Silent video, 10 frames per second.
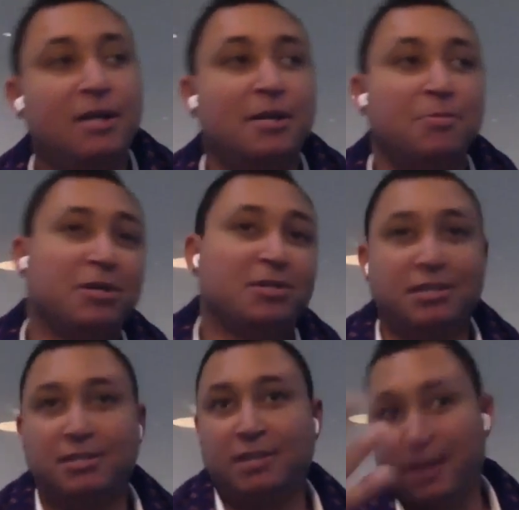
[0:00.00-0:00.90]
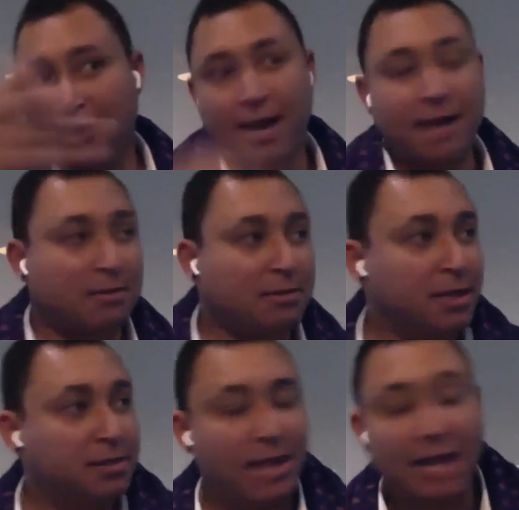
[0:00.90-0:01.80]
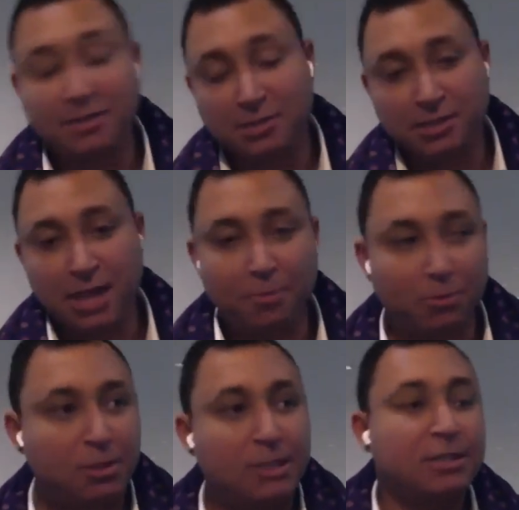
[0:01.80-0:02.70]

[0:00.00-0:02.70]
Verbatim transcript: Because let's say, let's say as an example,